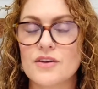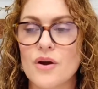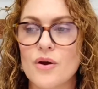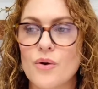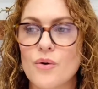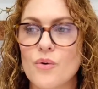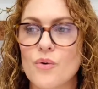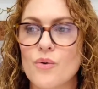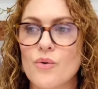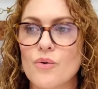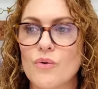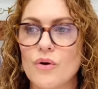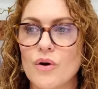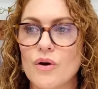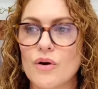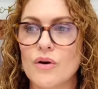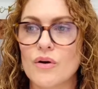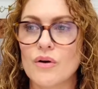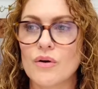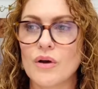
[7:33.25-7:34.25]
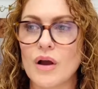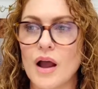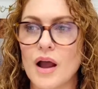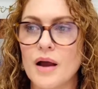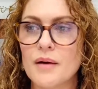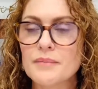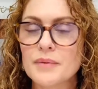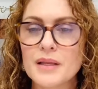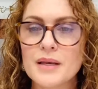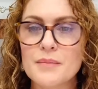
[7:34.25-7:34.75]
So
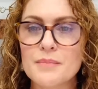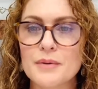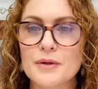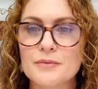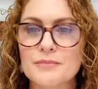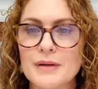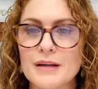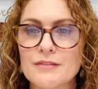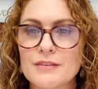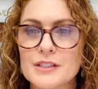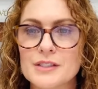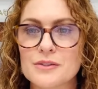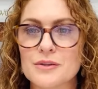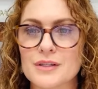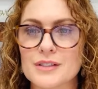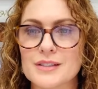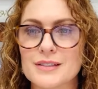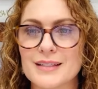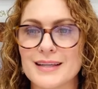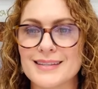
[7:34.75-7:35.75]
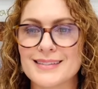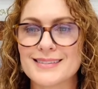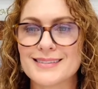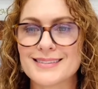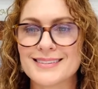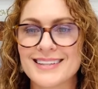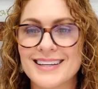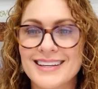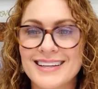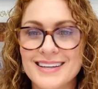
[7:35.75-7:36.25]
I'm gonna build my resource
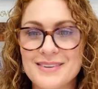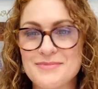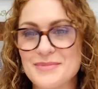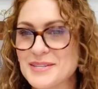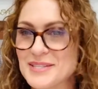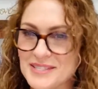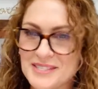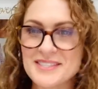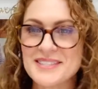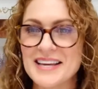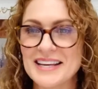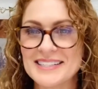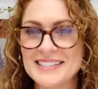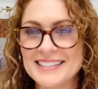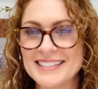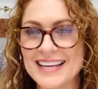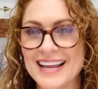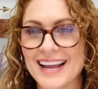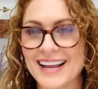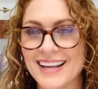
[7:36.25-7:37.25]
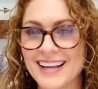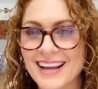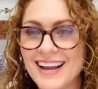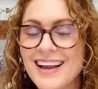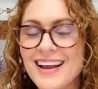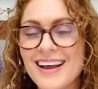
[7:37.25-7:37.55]
list. I'm gonna do that today.